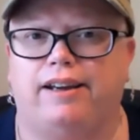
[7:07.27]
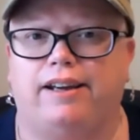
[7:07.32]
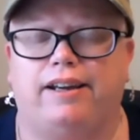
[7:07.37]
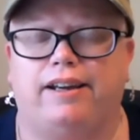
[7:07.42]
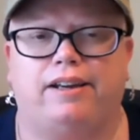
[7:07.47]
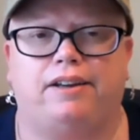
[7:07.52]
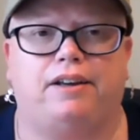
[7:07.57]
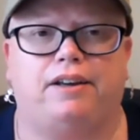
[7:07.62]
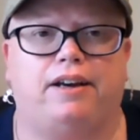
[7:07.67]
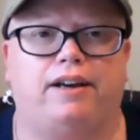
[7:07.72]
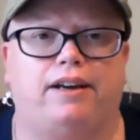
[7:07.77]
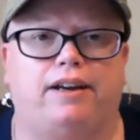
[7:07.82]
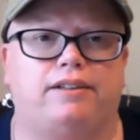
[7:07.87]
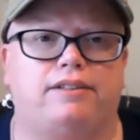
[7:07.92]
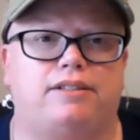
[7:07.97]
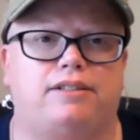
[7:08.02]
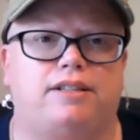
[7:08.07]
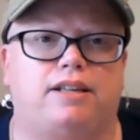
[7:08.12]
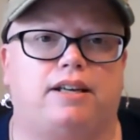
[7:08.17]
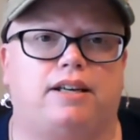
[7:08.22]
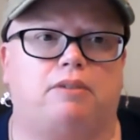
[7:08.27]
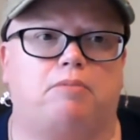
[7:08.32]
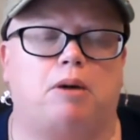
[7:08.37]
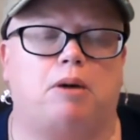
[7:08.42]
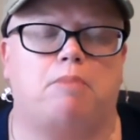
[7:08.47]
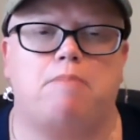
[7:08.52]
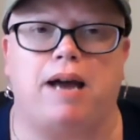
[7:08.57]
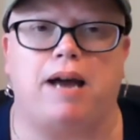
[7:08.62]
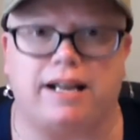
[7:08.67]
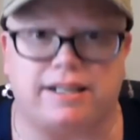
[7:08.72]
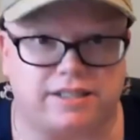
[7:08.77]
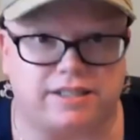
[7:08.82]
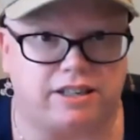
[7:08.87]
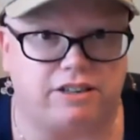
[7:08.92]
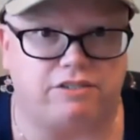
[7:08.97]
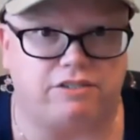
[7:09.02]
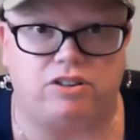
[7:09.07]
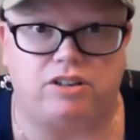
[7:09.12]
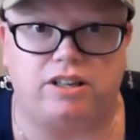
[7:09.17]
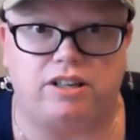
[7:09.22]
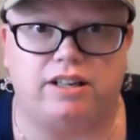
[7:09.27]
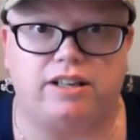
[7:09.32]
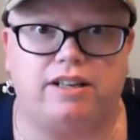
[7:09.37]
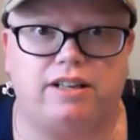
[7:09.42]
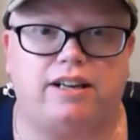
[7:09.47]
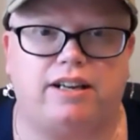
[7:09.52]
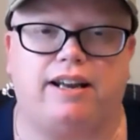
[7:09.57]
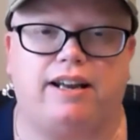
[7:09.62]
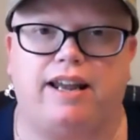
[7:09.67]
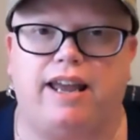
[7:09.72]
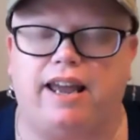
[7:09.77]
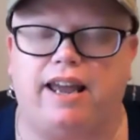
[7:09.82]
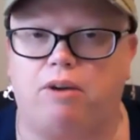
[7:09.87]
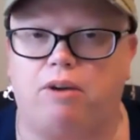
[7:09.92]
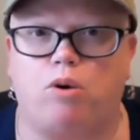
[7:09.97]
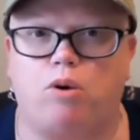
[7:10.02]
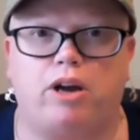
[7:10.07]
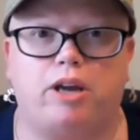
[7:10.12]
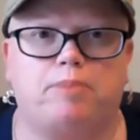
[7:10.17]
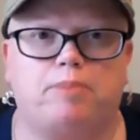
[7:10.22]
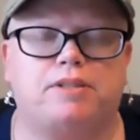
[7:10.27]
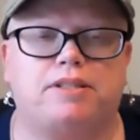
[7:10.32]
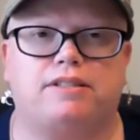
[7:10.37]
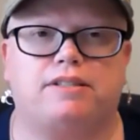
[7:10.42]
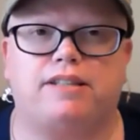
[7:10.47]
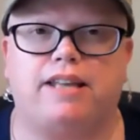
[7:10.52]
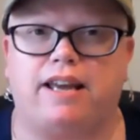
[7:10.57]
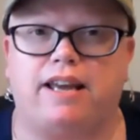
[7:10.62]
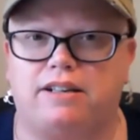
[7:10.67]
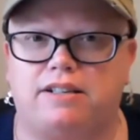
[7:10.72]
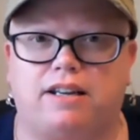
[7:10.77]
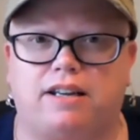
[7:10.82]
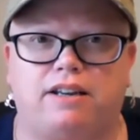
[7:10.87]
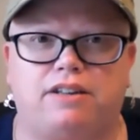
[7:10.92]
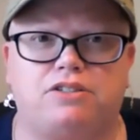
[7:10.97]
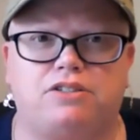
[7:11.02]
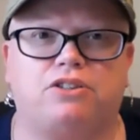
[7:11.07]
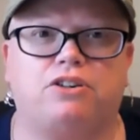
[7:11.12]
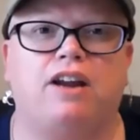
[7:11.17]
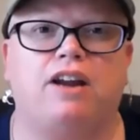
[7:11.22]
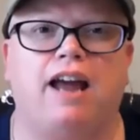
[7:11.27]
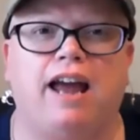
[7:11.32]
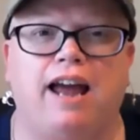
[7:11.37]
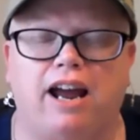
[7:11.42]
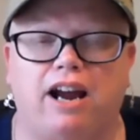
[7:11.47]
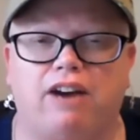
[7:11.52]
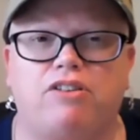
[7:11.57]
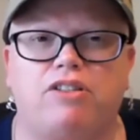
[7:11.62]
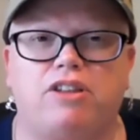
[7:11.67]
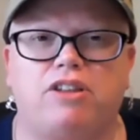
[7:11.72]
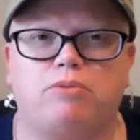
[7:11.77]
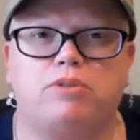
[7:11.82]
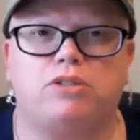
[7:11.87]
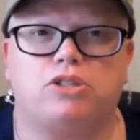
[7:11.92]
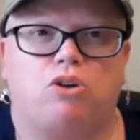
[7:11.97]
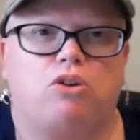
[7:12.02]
it had a mask if you needed it, it had hand wipes, sanitizer, everything was